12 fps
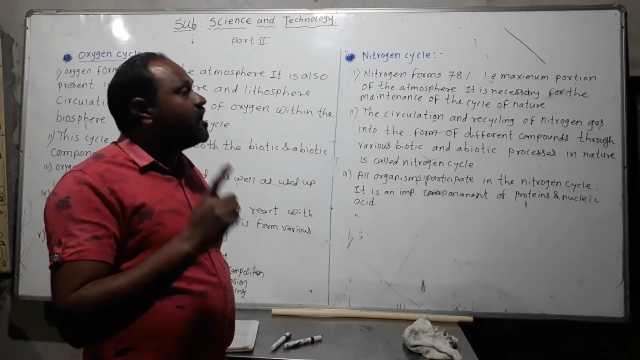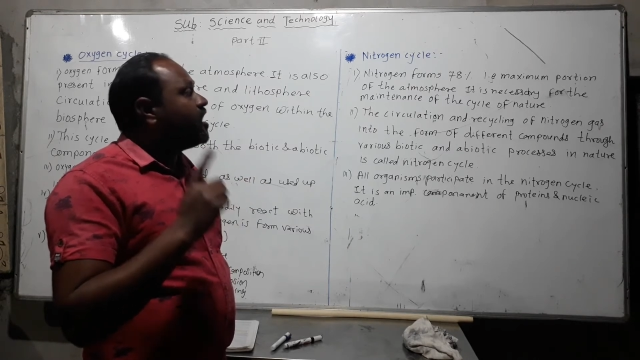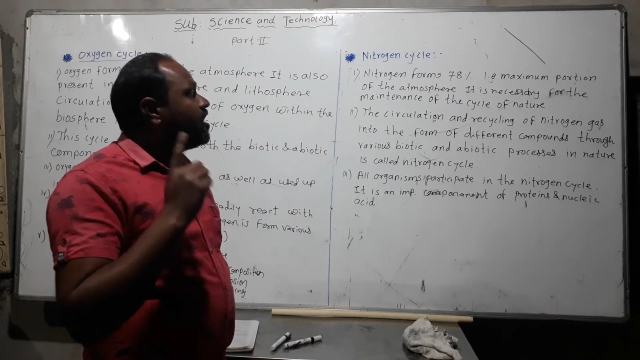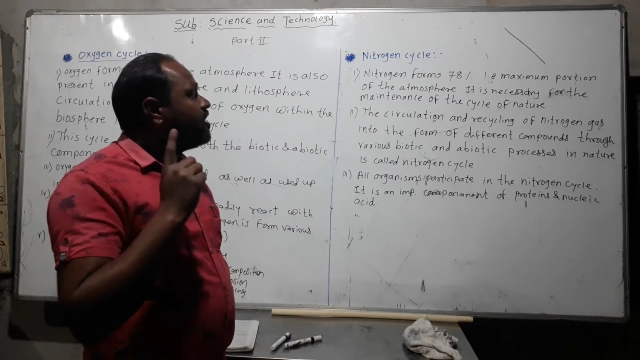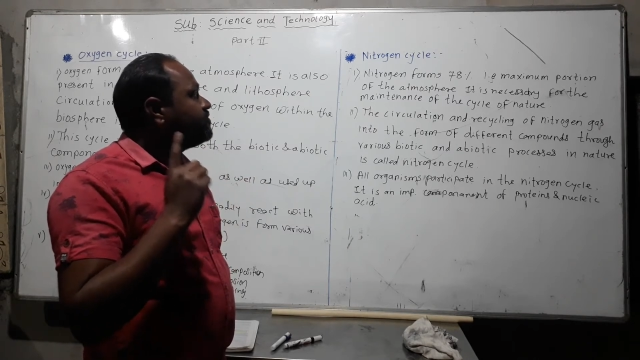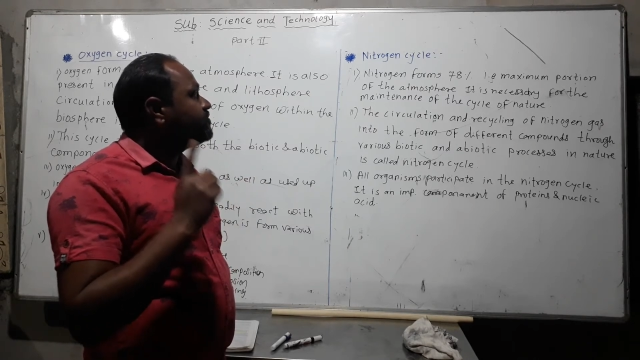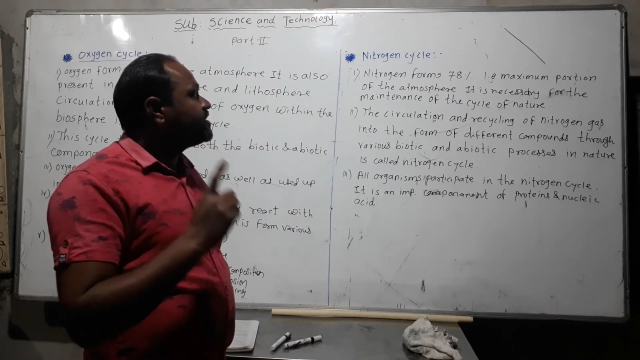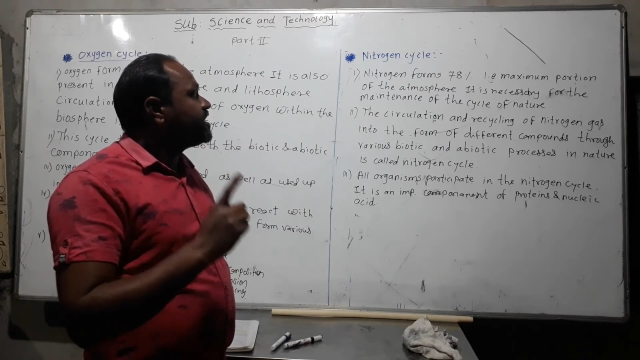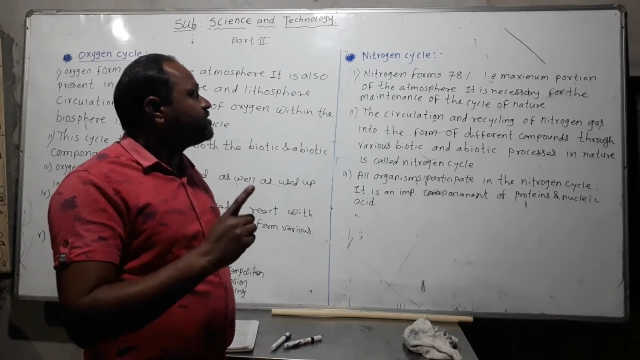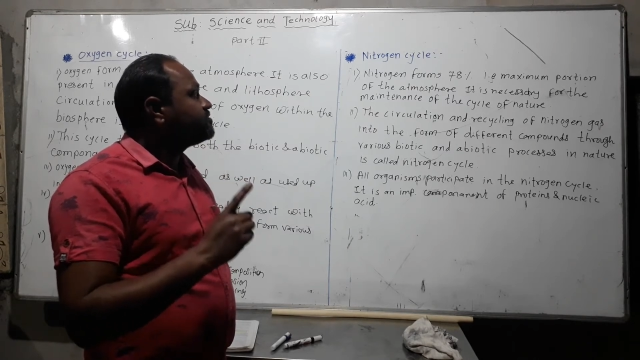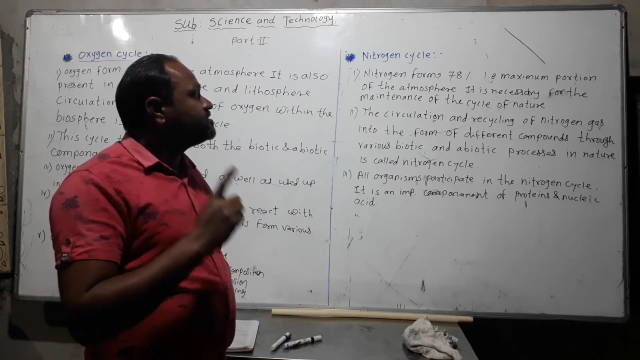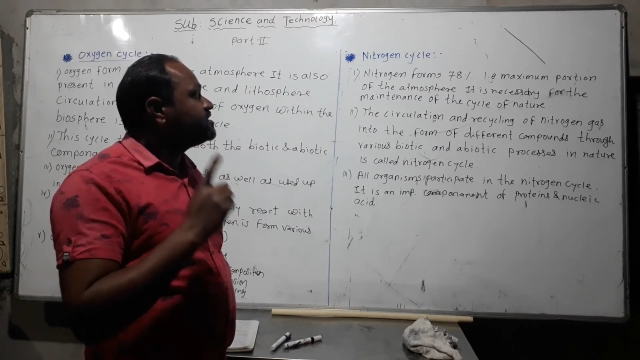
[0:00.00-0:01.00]
of
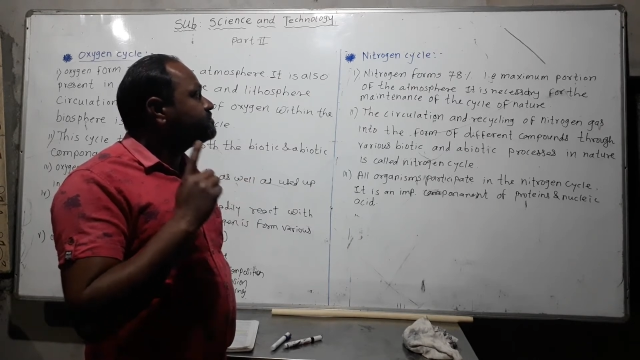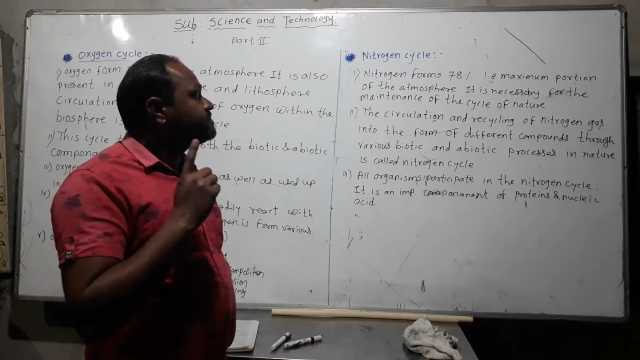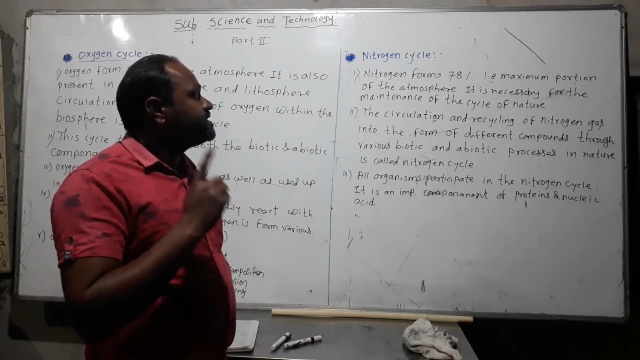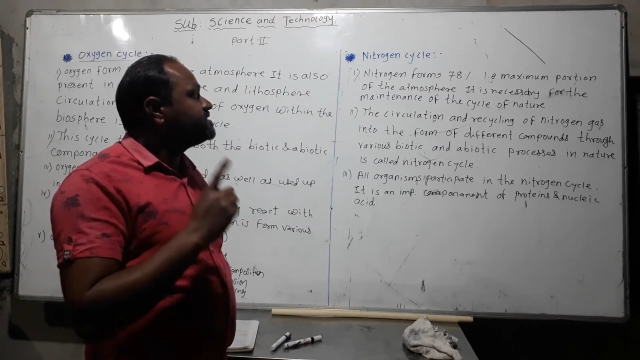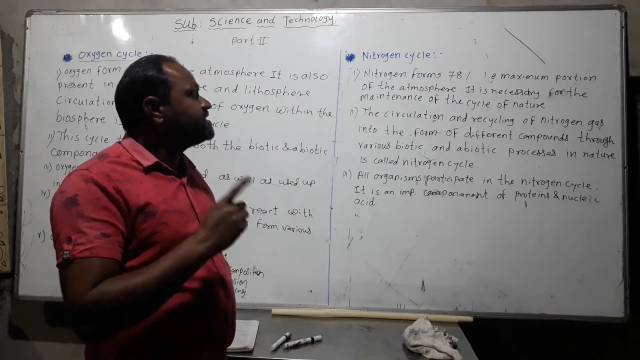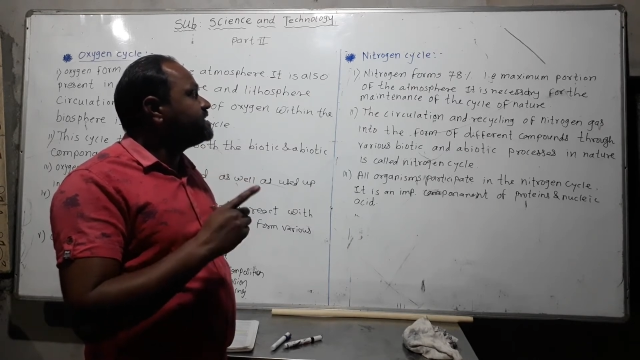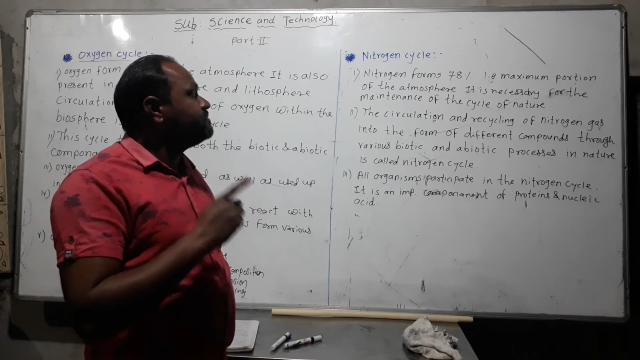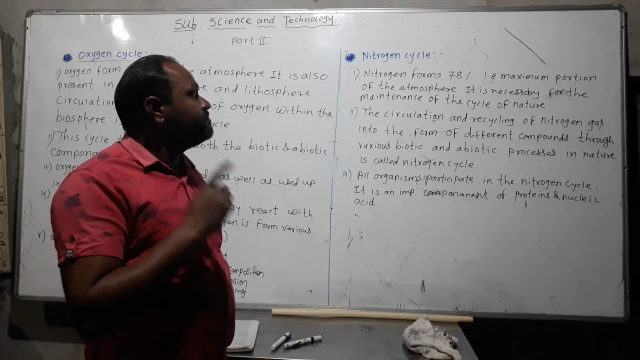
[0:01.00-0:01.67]
nitrogen present.